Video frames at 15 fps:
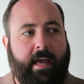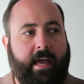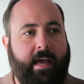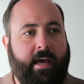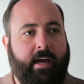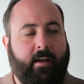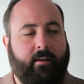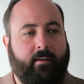
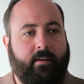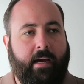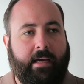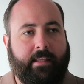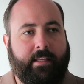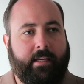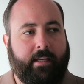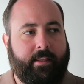And
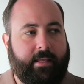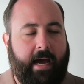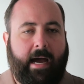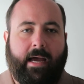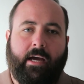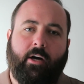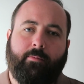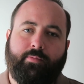I think
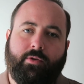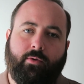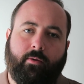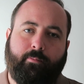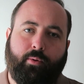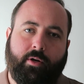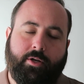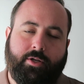that helps you
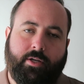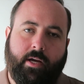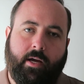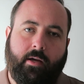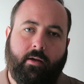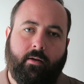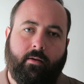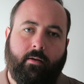
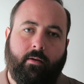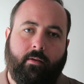appreciate